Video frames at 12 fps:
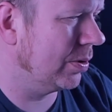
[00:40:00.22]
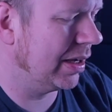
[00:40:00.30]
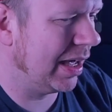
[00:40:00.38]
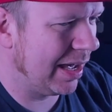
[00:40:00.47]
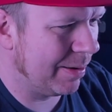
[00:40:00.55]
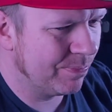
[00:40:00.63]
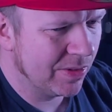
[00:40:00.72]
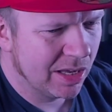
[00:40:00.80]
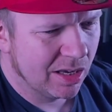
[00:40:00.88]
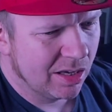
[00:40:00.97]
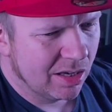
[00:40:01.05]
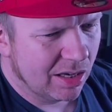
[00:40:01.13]
game?
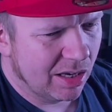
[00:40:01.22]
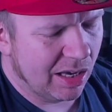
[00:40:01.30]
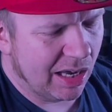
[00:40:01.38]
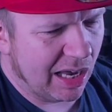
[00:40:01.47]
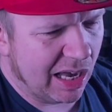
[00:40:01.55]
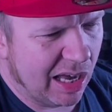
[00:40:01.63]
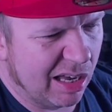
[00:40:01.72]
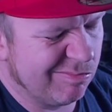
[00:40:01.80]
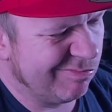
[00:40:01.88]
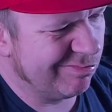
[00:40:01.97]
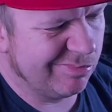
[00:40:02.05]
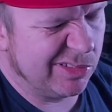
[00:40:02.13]

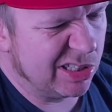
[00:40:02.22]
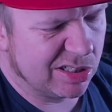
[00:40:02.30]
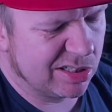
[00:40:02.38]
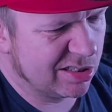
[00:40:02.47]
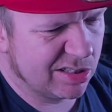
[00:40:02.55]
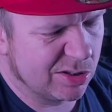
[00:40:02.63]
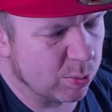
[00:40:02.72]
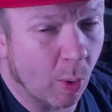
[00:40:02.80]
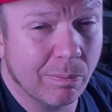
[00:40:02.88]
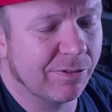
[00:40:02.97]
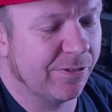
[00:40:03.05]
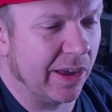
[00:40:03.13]
just
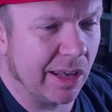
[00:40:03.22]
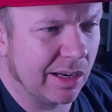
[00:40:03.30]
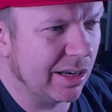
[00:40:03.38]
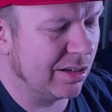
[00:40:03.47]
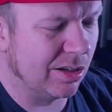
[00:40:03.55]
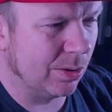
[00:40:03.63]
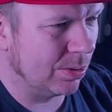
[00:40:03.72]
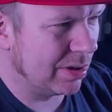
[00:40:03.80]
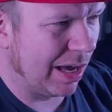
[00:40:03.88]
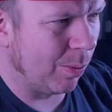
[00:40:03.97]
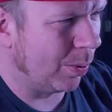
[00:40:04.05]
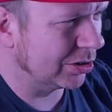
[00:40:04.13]
wasn't feeling it, dude.
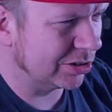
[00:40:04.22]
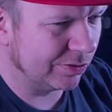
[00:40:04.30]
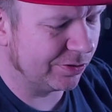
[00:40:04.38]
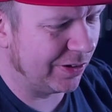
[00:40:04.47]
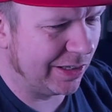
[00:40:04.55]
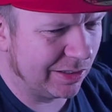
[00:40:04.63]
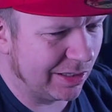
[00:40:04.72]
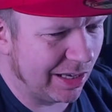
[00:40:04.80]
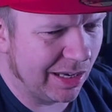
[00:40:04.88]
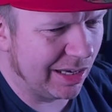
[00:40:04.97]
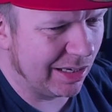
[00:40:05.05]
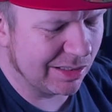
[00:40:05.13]
I wasn't feeling
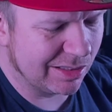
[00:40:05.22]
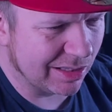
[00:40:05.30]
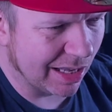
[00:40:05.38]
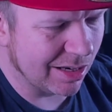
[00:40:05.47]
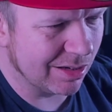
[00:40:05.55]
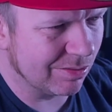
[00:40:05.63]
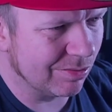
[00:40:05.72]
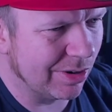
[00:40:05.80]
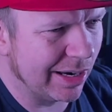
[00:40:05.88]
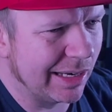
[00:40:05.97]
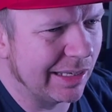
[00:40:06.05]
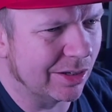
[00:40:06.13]
it. It didn't
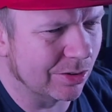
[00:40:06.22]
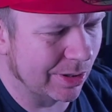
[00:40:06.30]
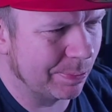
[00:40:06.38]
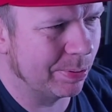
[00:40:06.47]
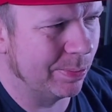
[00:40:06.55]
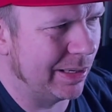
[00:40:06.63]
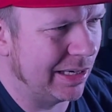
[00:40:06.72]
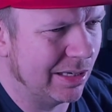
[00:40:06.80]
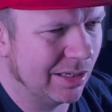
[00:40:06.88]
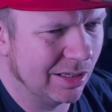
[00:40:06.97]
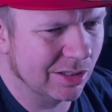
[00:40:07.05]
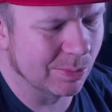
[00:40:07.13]
really grip me
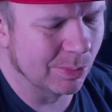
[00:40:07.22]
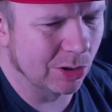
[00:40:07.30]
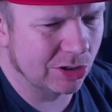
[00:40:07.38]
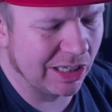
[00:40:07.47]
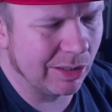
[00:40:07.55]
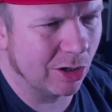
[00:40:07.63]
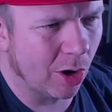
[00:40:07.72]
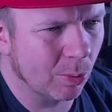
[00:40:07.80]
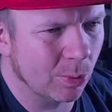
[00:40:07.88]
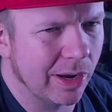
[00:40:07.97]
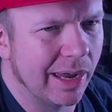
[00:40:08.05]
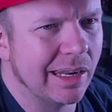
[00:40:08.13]
as much. It got
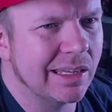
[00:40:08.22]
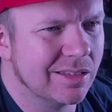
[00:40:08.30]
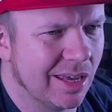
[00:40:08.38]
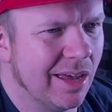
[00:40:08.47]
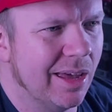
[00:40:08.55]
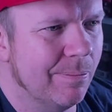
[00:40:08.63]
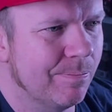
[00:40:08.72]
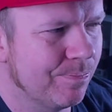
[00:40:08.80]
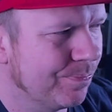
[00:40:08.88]
really tame.